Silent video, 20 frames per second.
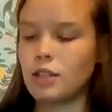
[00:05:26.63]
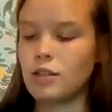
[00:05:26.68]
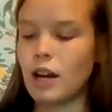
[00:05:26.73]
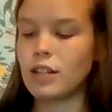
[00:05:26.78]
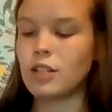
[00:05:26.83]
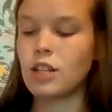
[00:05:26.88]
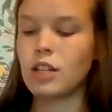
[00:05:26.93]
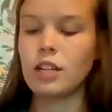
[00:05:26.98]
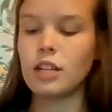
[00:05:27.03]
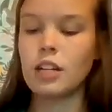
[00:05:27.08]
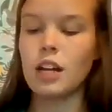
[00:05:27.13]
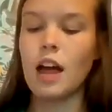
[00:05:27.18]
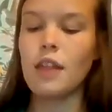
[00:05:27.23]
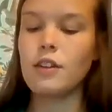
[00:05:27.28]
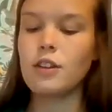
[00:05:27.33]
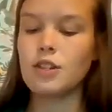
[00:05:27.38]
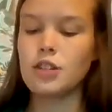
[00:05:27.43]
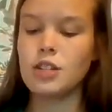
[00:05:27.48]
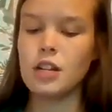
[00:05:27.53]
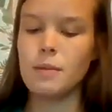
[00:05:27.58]
So I took
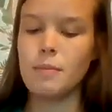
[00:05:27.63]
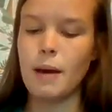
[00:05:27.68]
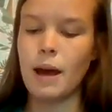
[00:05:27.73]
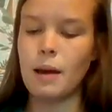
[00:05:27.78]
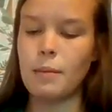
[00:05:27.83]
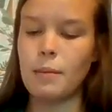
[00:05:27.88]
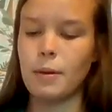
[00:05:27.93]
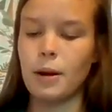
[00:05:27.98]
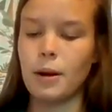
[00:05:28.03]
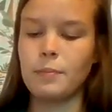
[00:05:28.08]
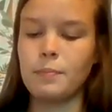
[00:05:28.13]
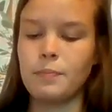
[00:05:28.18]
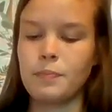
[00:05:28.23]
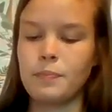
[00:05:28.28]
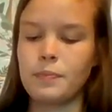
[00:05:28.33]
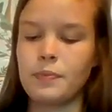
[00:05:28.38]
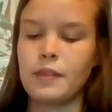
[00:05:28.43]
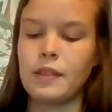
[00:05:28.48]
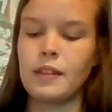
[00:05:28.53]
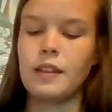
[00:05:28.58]
another sheet of paper,
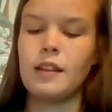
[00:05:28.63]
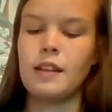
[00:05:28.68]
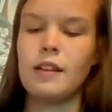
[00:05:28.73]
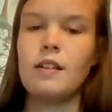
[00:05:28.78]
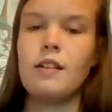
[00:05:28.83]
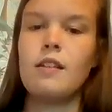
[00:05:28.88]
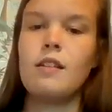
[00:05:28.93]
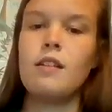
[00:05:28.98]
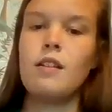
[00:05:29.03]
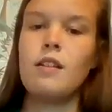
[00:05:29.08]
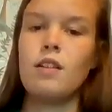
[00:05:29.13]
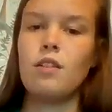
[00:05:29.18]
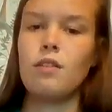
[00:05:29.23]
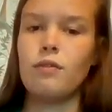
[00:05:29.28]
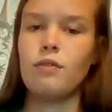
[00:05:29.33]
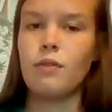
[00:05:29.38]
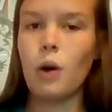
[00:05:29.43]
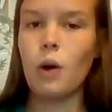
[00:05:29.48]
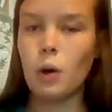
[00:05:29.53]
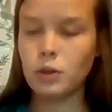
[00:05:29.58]

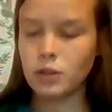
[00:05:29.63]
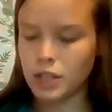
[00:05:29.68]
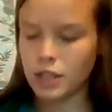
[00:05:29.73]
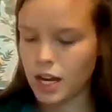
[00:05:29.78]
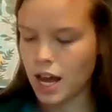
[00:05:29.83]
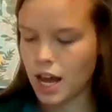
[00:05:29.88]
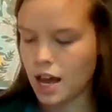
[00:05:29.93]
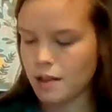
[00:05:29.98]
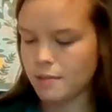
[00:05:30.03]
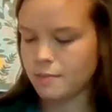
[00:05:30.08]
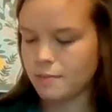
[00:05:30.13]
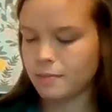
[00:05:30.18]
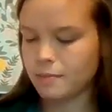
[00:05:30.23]
folded it,